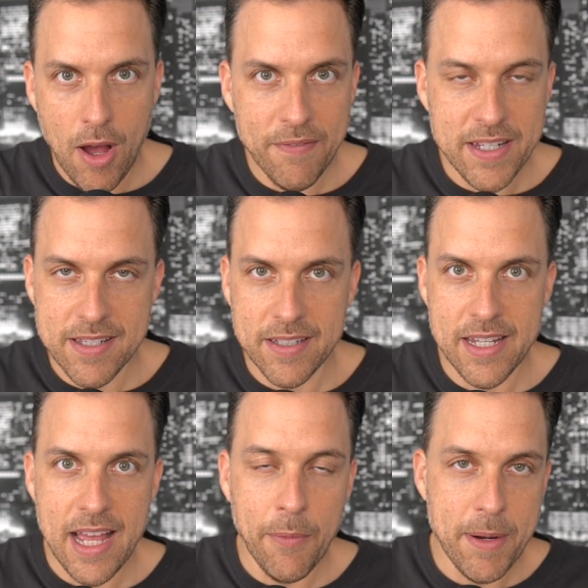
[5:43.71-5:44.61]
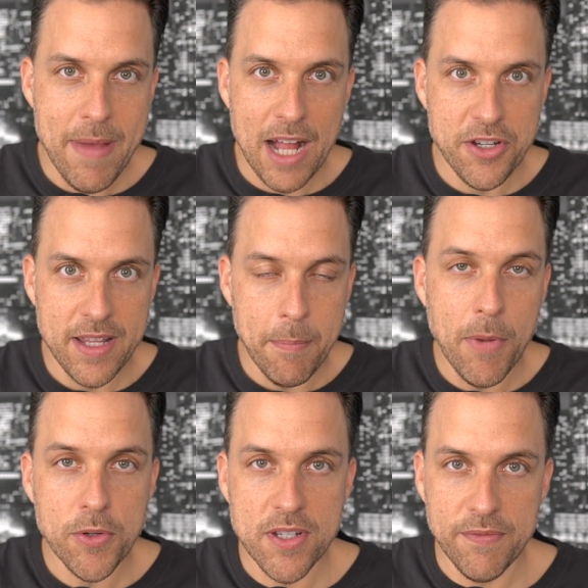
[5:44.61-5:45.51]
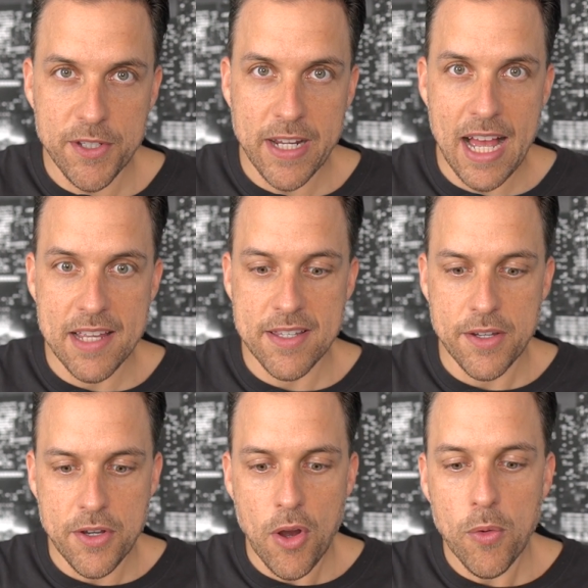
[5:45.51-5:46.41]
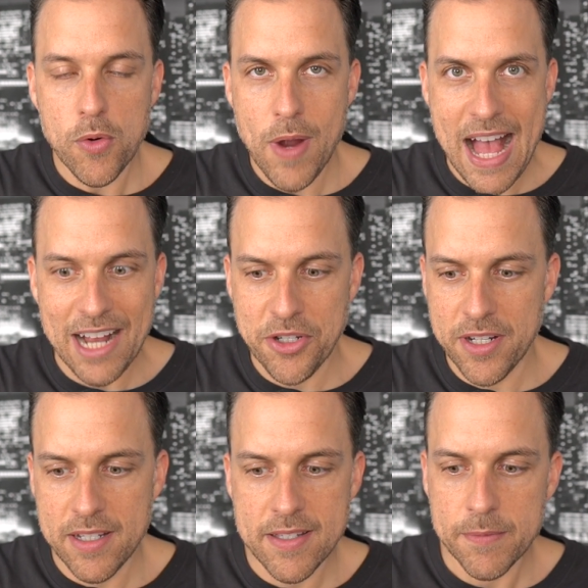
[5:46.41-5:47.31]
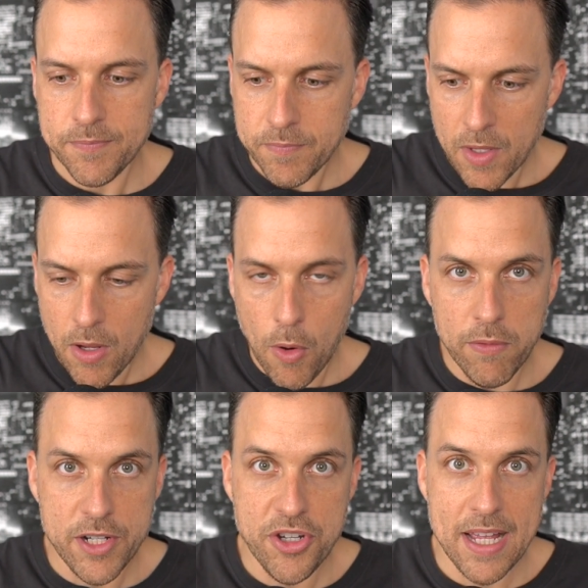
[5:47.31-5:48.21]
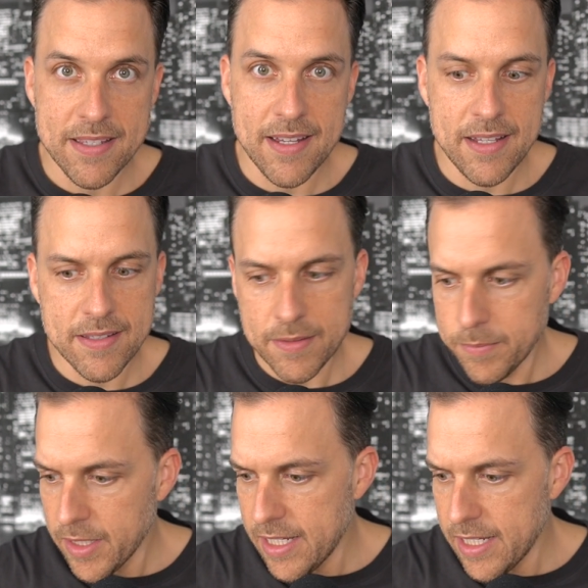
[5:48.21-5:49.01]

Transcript: Obviously, I would imagine that most of you guys know who Ashton is over at Gent Scents.